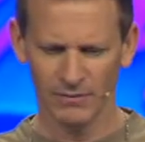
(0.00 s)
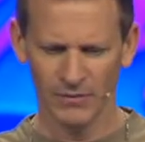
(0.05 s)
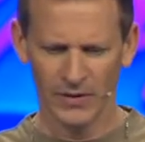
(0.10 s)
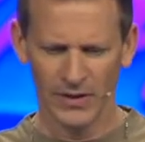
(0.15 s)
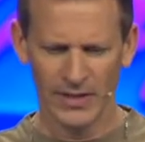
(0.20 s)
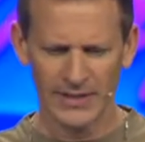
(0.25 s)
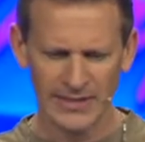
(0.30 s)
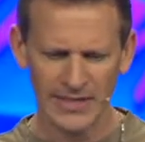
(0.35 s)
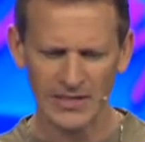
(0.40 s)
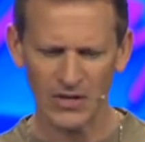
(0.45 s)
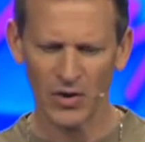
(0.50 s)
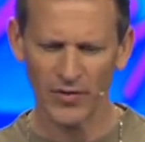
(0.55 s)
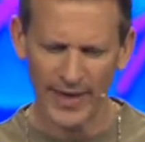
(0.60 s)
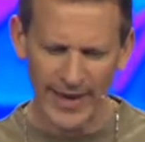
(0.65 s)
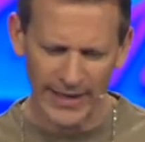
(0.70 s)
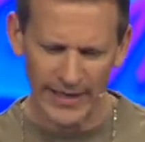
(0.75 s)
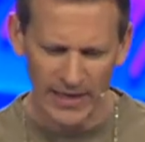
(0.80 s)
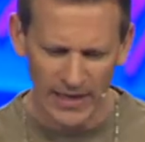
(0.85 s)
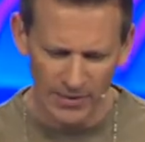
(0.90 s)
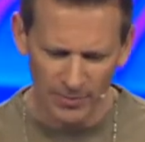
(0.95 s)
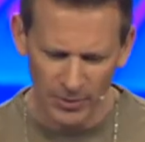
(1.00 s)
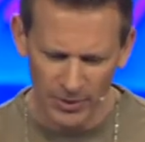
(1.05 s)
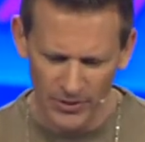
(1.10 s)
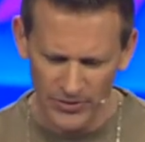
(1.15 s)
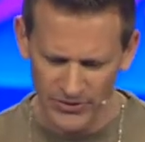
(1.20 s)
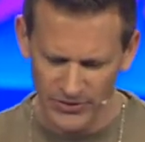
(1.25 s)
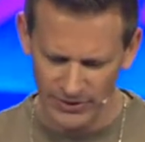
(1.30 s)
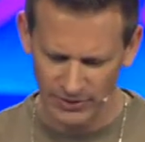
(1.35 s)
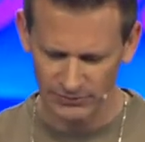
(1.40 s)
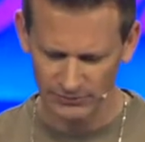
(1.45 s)
He says, are they
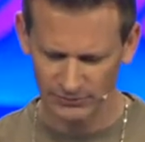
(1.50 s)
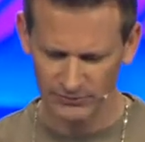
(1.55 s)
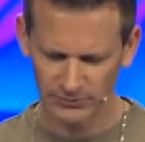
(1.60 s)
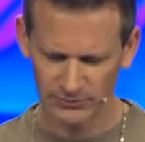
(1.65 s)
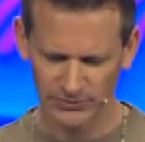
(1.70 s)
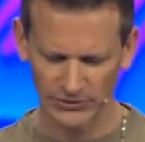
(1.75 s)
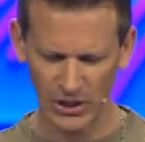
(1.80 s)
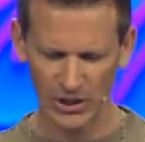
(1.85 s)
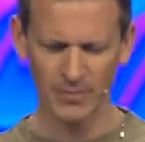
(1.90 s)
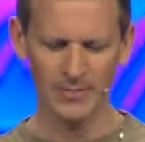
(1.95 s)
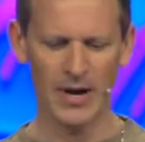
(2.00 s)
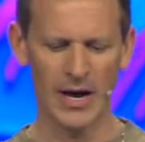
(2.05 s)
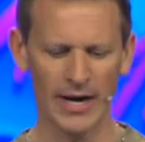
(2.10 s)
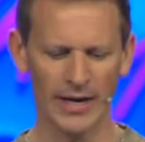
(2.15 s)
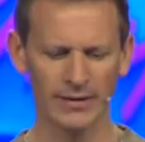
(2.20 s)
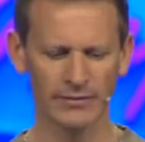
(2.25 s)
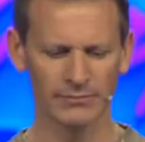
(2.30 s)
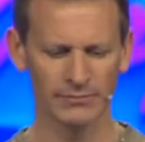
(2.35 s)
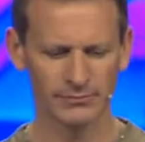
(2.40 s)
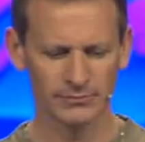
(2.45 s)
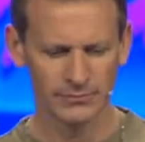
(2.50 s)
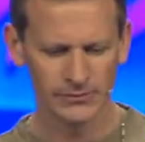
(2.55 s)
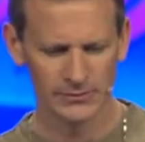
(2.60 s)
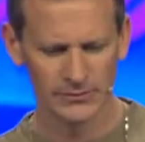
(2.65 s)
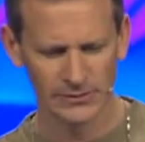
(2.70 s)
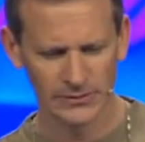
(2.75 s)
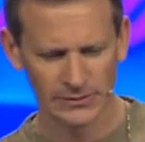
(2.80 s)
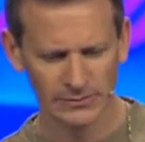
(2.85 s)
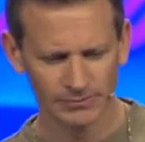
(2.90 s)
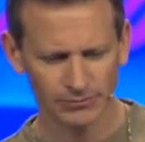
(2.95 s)
Hebrews? So am I.
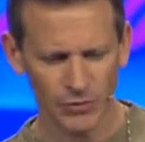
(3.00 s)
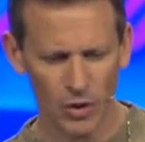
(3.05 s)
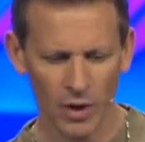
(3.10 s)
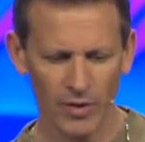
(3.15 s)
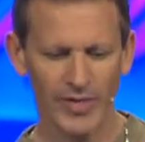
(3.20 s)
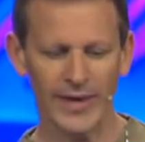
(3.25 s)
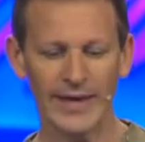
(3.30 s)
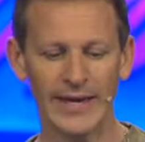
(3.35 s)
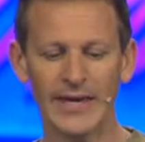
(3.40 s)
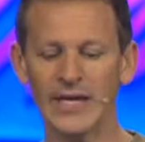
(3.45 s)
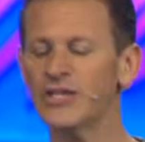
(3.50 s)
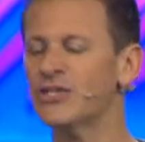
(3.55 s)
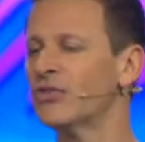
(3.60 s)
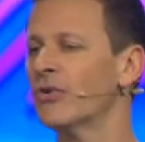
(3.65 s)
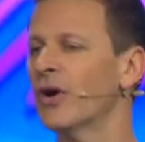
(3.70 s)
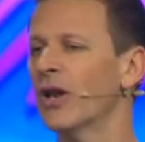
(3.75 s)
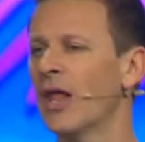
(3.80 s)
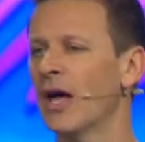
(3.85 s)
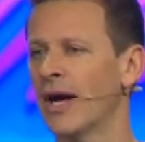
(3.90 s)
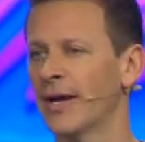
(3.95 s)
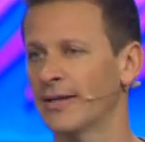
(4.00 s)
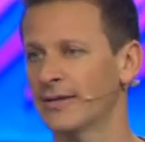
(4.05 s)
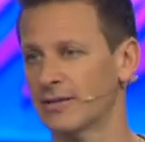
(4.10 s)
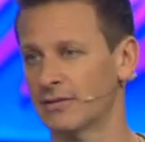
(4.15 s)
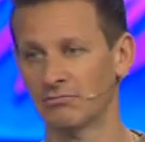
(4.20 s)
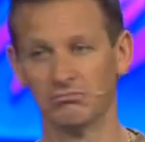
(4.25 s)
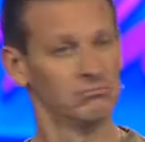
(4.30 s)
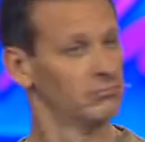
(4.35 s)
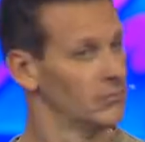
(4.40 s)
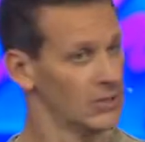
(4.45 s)
Are they Israelites?
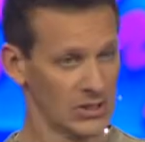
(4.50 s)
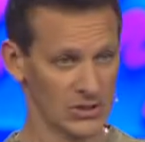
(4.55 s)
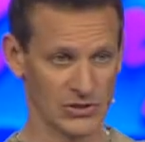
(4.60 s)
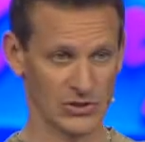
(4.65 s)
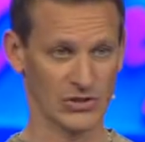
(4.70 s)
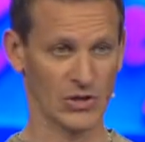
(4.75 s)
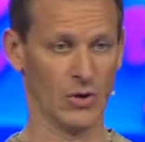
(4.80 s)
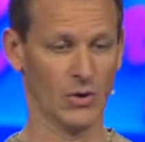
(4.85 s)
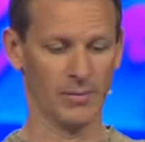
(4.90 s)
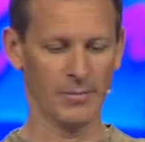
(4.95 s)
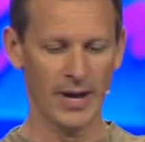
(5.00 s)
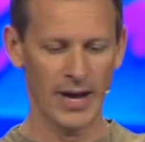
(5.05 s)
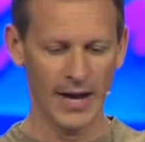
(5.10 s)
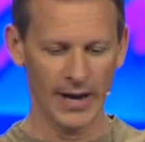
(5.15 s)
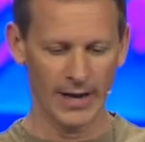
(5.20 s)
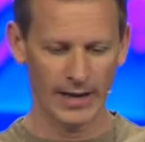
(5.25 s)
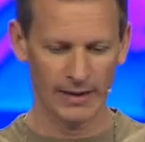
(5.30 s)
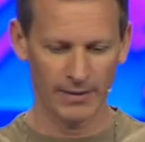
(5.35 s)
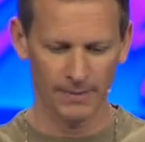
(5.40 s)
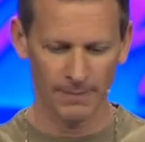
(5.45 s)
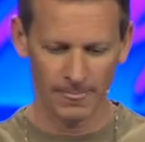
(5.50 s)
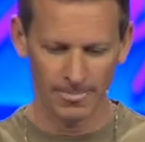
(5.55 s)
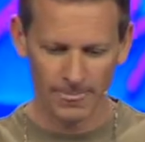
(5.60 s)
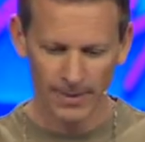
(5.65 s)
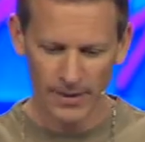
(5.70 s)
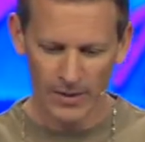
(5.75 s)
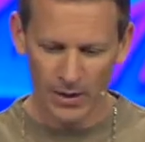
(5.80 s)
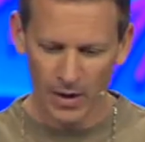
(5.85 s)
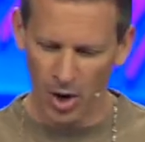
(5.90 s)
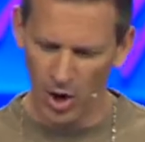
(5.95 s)
So am I.
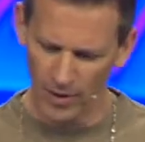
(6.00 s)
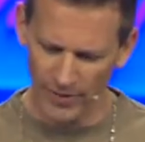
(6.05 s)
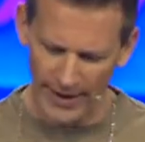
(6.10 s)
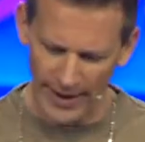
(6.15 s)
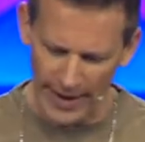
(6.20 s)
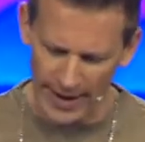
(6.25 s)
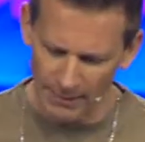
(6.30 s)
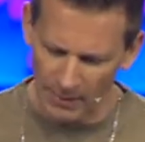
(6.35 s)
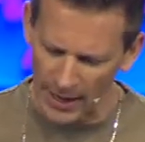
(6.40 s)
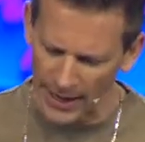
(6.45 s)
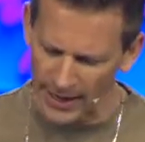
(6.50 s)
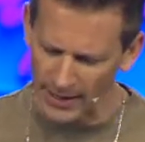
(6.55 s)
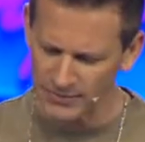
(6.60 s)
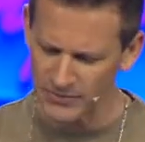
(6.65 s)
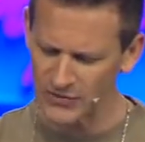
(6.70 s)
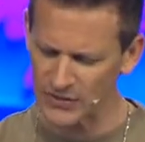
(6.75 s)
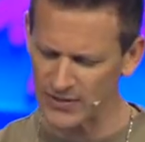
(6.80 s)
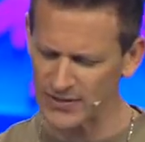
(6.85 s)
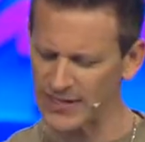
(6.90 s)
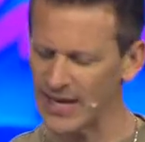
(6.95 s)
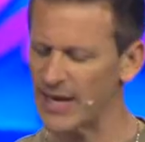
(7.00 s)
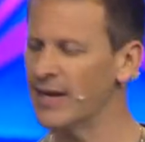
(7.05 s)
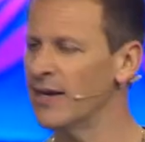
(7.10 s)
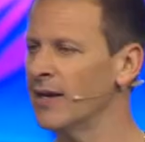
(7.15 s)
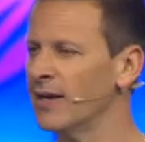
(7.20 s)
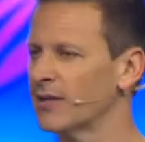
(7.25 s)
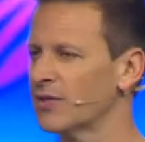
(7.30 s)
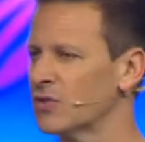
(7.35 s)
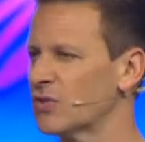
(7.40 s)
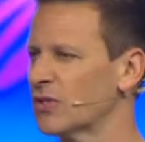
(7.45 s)
Are they Abraham's
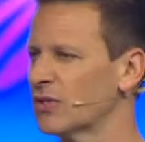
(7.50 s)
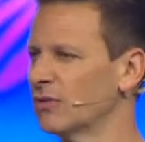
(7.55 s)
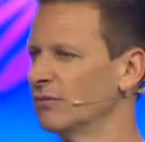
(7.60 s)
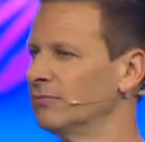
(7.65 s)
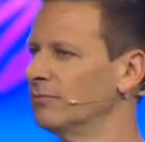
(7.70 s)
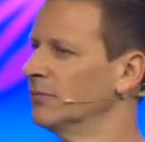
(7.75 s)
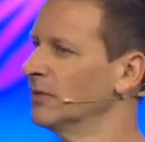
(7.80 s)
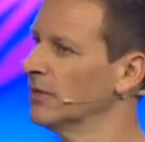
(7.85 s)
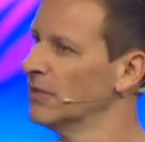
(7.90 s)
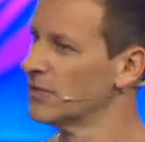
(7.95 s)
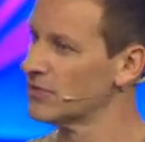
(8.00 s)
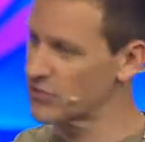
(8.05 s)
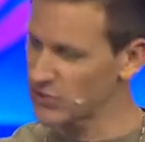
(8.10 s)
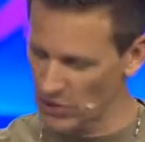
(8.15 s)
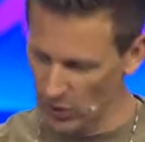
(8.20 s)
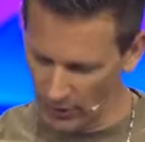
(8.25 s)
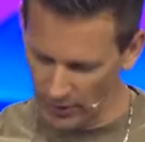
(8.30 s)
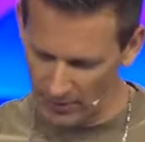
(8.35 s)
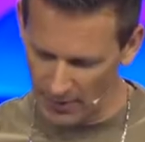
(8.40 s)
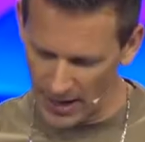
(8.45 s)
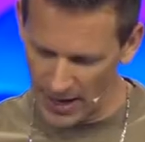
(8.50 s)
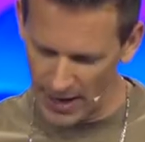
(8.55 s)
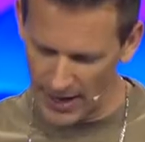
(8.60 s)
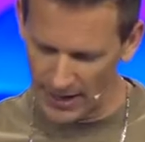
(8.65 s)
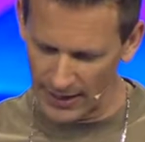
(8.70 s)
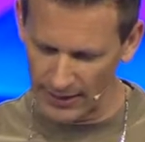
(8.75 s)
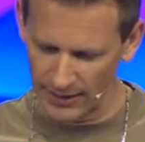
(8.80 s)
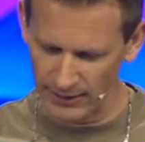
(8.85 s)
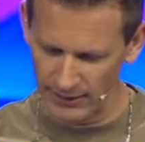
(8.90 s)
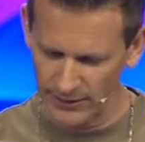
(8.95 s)
descendants? So am
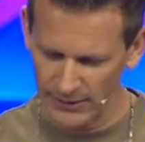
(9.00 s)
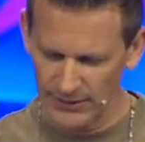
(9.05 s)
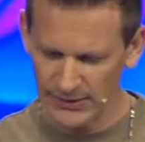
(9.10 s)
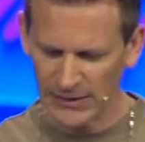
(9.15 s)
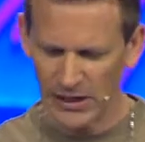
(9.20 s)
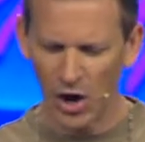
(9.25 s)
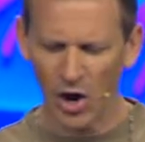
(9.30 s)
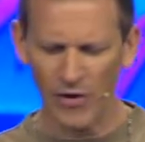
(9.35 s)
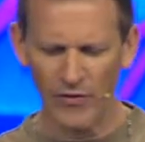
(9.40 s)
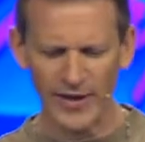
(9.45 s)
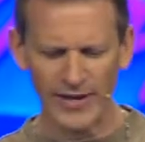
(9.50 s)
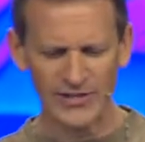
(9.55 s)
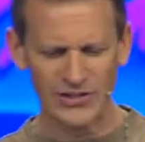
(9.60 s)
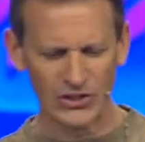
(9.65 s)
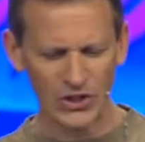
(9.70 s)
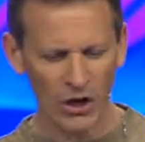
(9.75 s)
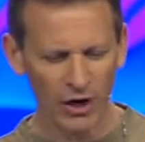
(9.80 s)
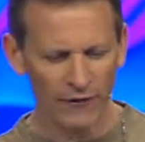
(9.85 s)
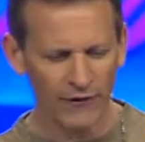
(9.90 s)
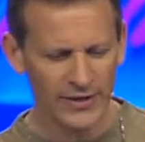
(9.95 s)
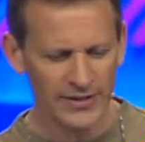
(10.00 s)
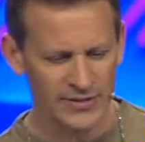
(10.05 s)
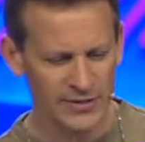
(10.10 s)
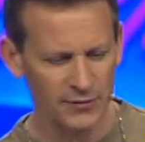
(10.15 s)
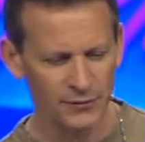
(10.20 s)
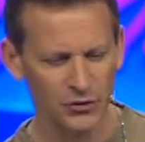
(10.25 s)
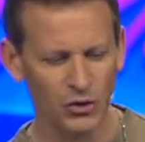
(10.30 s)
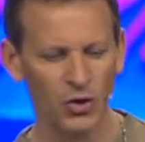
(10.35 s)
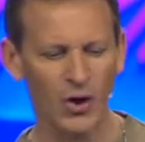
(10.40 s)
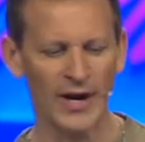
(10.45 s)
I. Are they servants
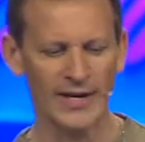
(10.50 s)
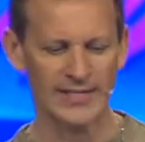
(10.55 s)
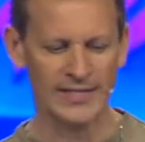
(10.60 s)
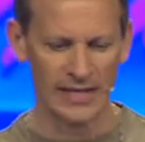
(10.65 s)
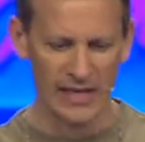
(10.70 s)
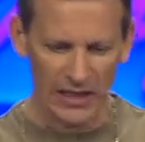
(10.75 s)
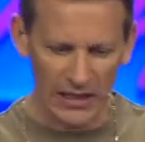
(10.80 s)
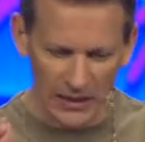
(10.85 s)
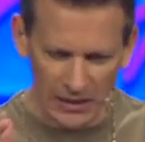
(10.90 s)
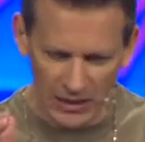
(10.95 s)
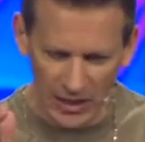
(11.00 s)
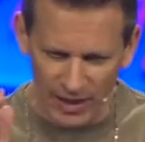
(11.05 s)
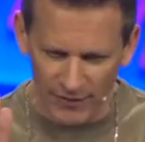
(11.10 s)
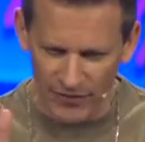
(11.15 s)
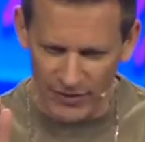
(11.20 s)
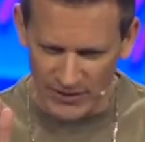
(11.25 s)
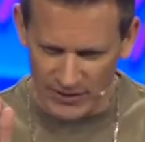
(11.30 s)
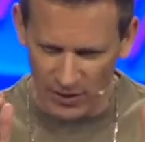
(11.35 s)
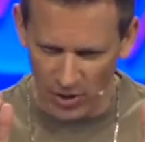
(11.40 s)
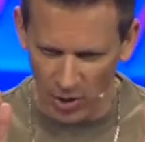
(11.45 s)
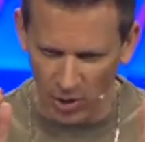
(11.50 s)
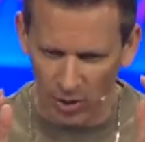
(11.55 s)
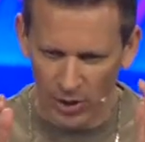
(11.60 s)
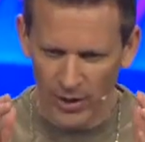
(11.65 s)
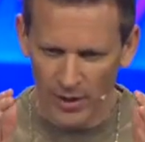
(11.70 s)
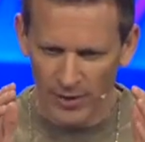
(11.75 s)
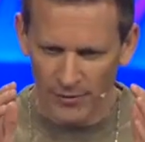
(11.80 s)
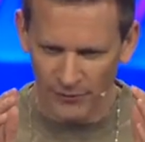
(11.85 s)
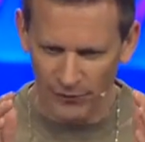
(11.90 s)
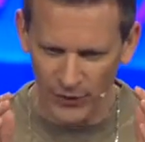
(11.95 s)
of Christ? And I love this little
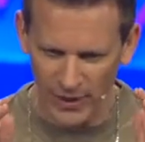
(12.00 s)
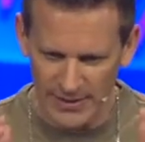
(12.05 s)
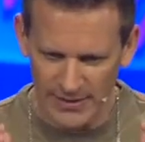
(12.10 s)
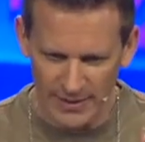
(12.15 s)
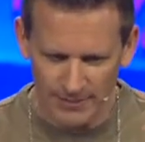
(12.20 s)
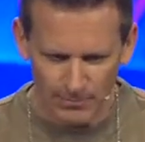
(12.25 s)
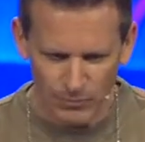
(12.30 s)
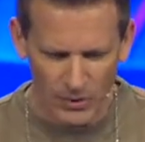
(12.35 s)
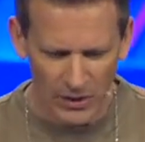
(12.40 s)
phrase.